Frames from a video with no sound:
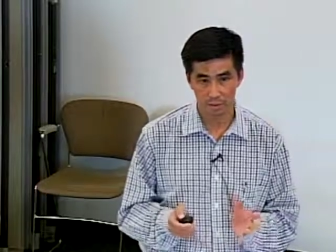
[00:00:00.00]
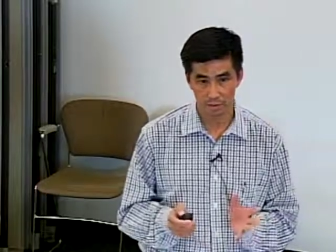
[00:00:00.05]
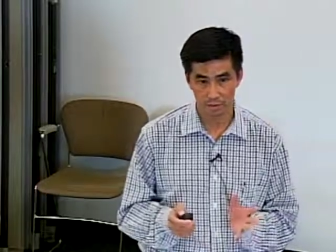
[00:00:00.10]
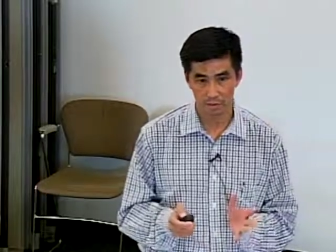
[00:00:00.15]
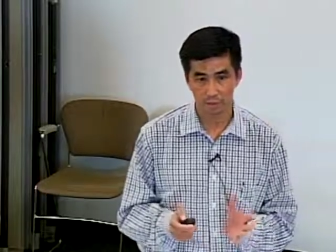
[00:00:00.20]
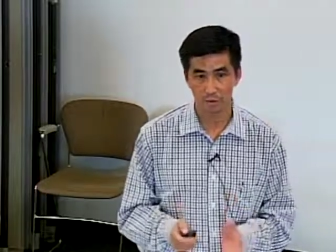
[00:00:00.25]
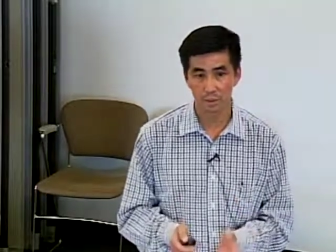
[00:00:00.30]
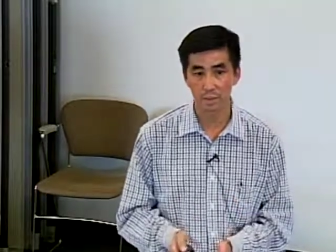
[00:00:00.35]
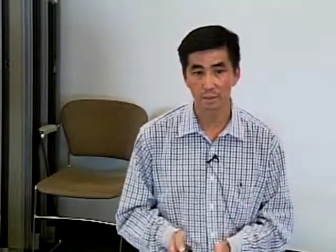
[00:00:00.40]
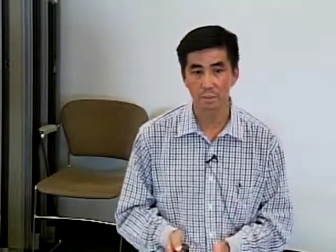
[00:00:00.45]

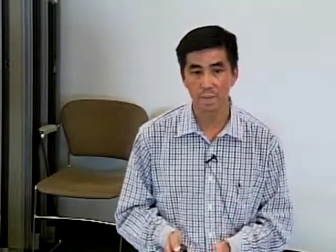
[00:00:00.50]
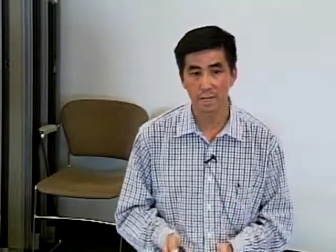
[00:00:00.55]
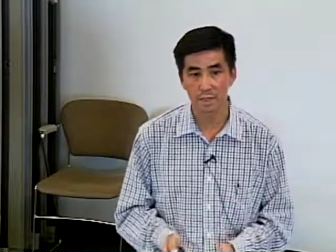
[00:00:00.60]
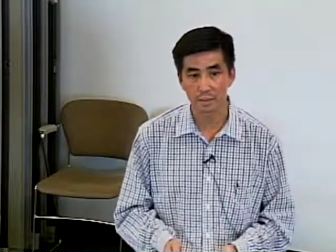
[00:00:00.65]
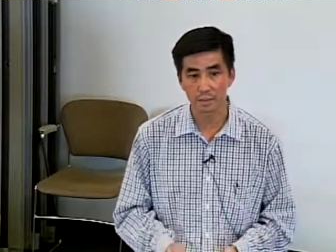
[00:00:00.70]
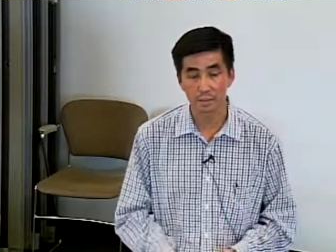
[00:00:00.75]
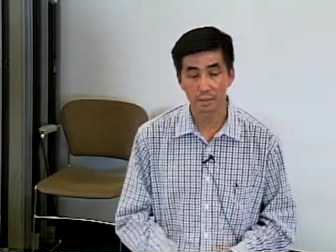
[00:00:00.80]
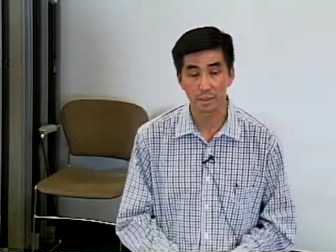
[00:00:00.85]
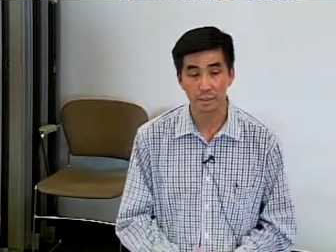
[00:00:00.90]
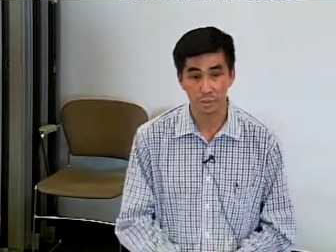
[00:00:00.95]
do
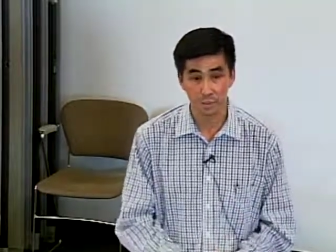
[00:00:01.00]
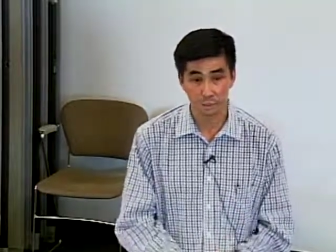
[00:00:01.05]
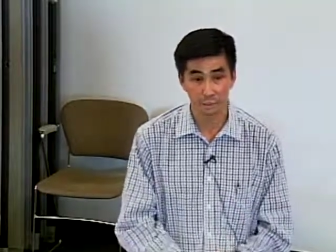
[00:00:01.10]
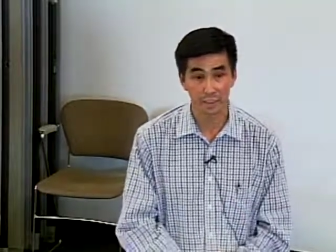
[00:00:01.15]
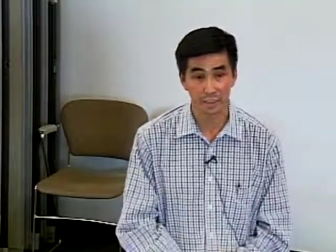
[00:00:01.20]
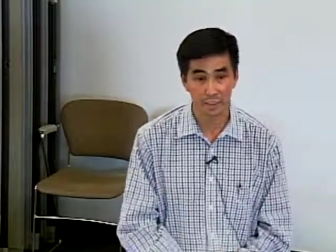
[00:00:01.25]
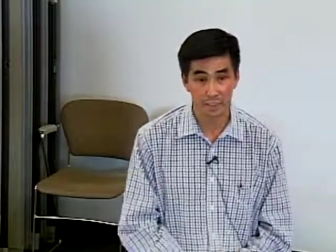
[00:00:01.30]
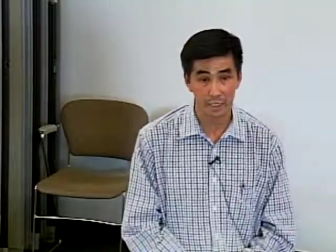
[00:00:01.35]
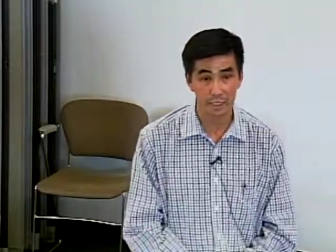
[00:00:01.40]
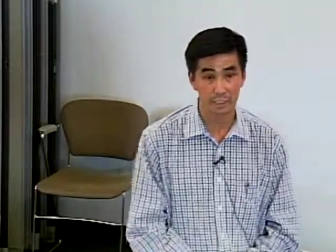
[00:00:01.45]
respond to, to
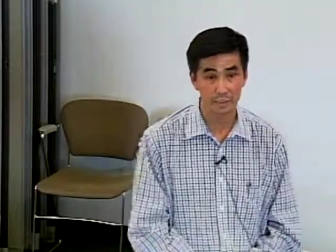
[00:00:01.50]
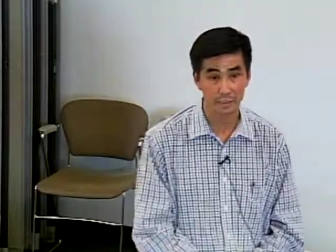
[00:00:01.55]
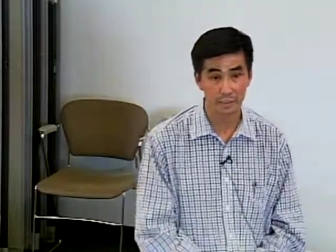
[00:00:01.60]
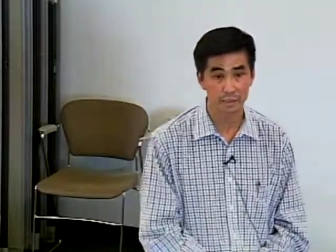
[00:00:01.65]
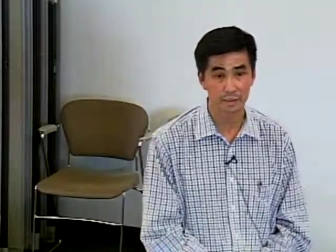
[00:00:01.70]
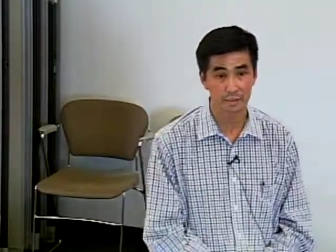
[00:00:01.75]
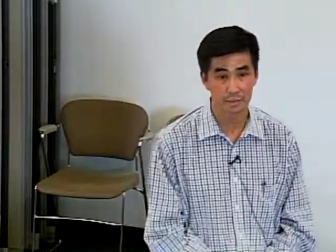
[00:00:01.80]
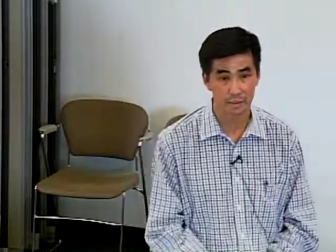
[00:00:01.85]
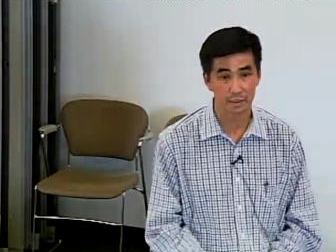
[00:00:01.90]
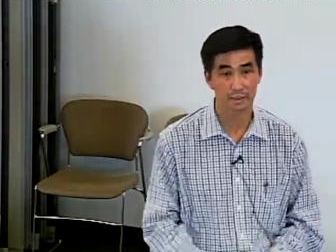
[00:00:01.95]

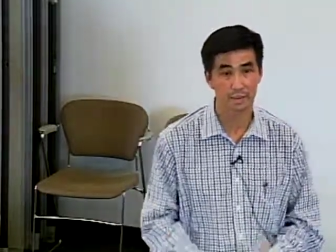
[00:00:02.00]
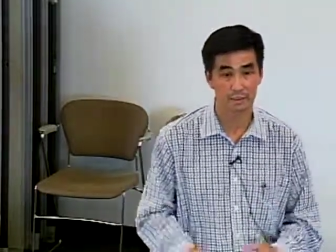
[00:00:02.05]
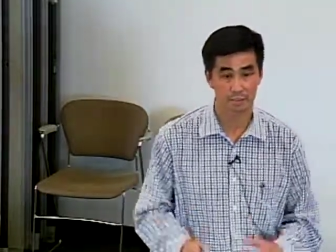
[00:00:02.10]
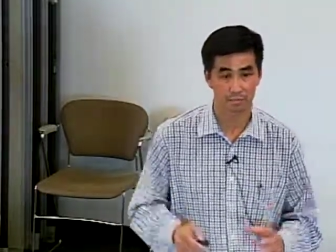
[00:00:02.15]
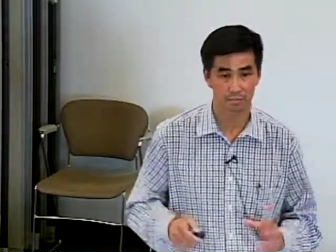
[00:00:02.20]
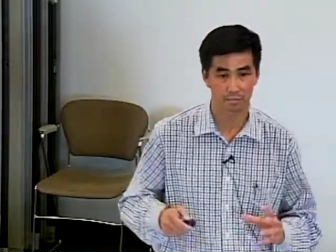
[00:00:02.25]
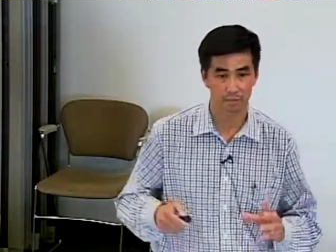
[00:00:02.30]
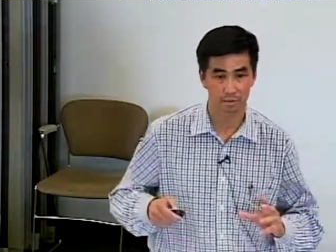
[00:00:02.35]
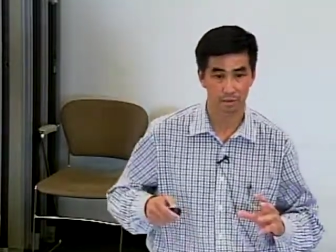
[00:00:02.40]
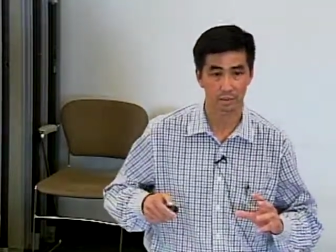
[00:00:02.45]
medication. And
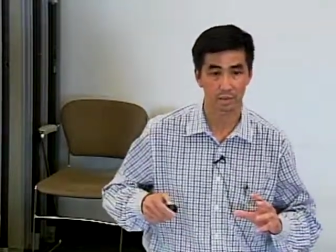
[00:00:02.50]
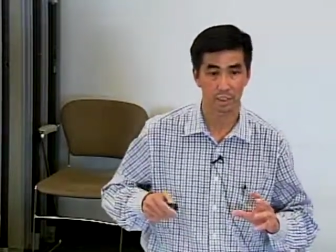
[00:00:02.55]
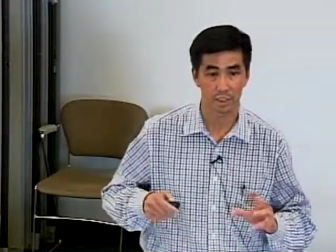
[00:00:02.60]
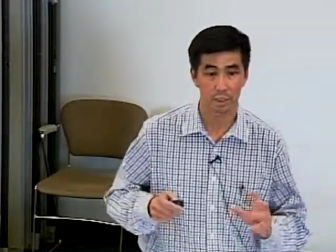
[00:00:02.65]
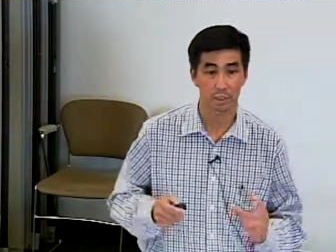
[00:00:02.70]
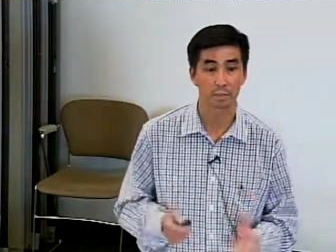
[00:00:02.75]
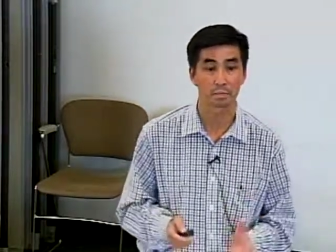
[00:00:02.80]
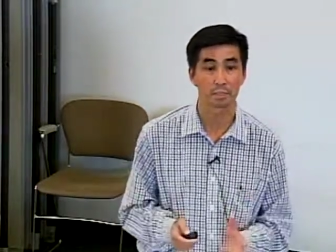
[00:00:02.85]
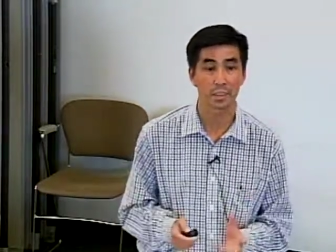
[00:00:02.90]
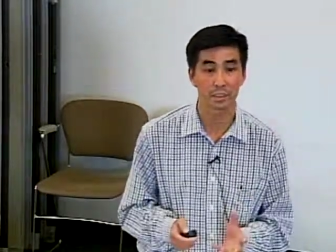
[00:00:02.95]
again,
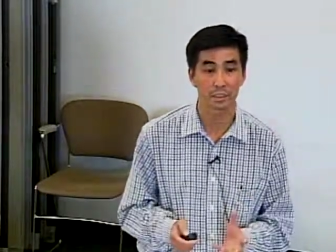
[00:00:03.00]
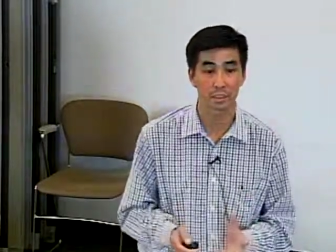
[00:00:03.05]
to me,